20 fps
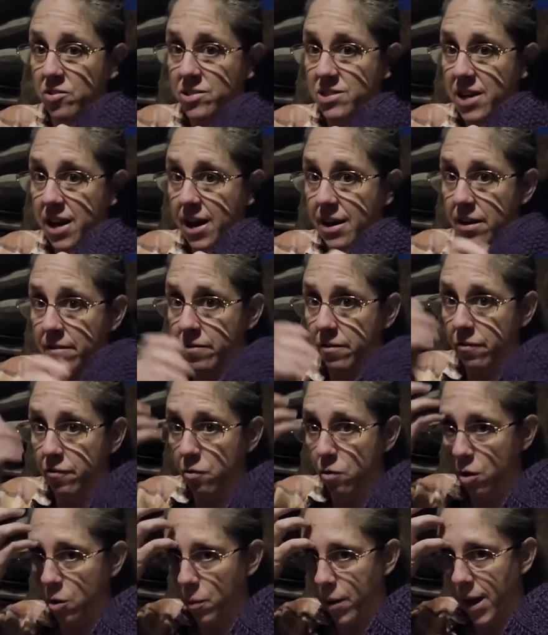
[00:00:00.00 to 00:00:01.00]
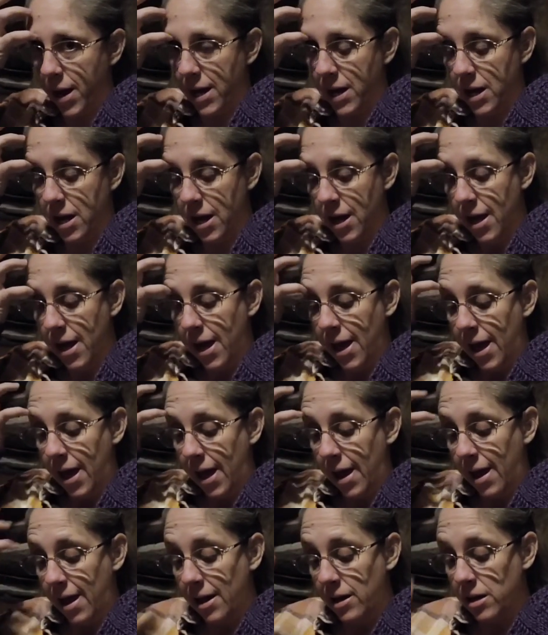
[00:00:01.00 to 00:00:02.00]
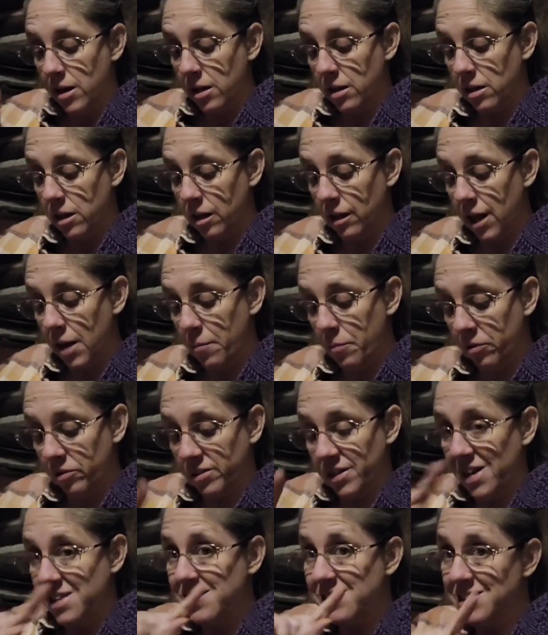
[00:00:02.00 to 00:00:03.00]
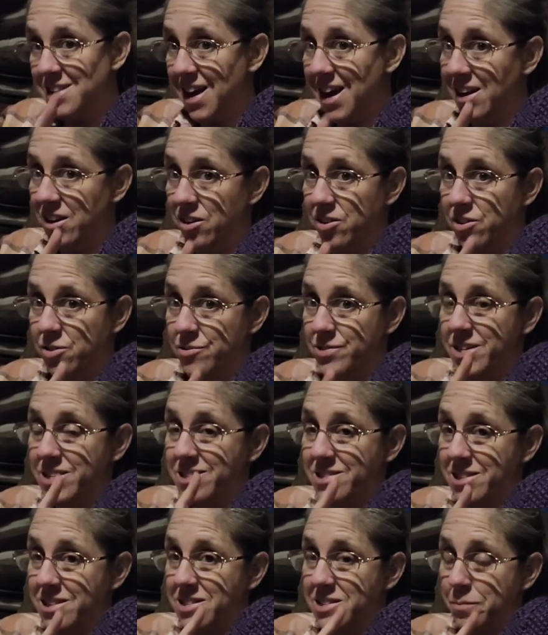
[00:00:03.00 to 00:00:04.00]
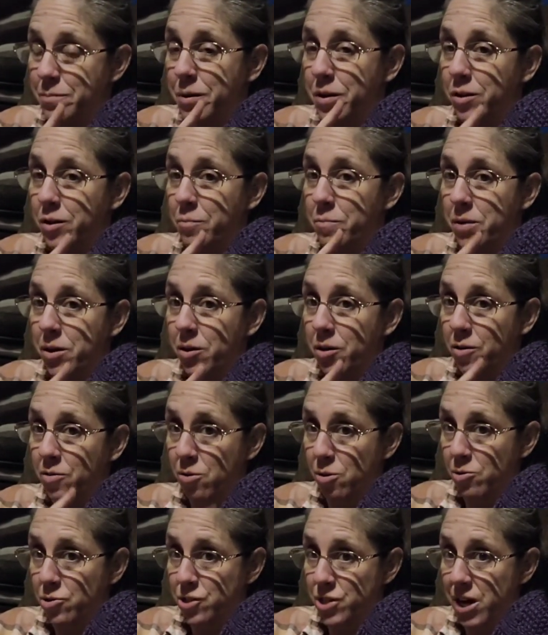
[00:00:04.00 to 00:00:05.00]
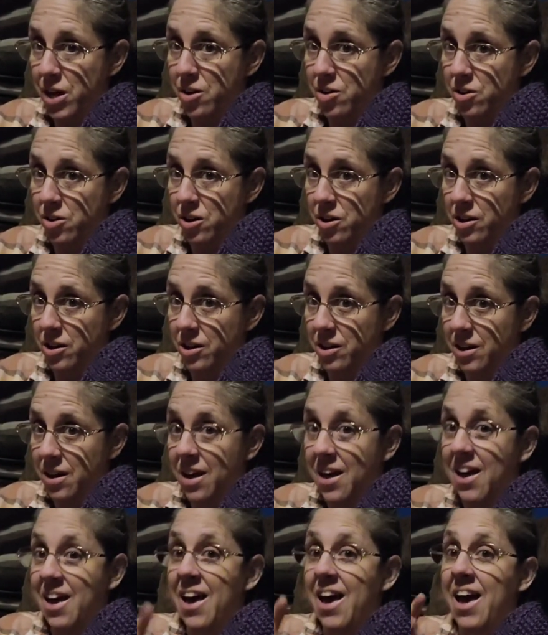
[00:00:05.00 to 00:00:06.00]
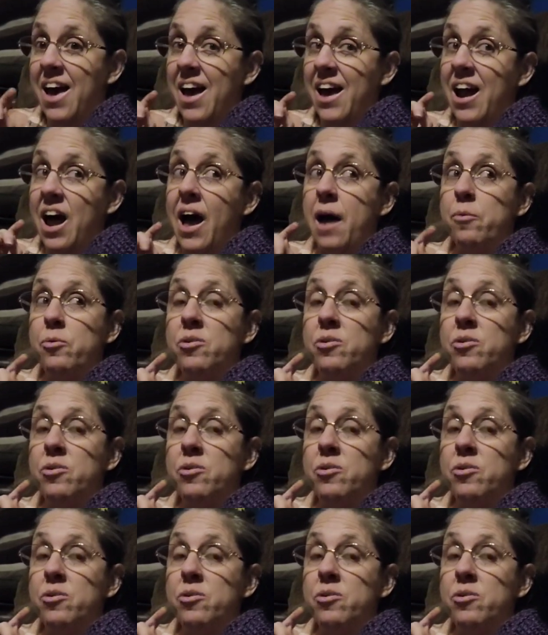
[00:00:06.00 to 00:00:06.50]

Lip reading: side of a 4-weight. And the label does say to use a 6mm crochet hook. And I